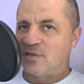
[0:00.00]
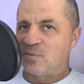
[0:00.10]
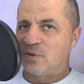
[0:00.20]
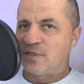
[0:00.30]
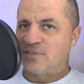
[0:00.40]

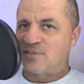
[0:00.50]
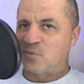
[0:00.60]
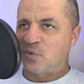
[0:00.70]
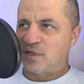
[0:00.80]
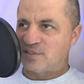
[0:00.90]
What is the
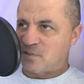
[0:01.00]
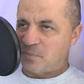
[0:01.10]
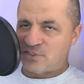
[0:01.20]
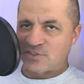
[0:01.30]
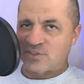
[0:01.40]
what is the
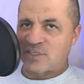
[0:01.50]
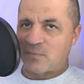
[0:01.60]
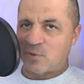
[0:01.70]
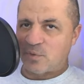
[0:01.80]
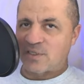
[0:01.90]
mission
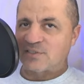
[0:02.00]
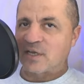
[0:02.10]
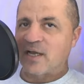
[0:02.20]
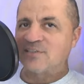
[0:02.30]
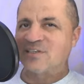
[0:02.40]
statement with these guys?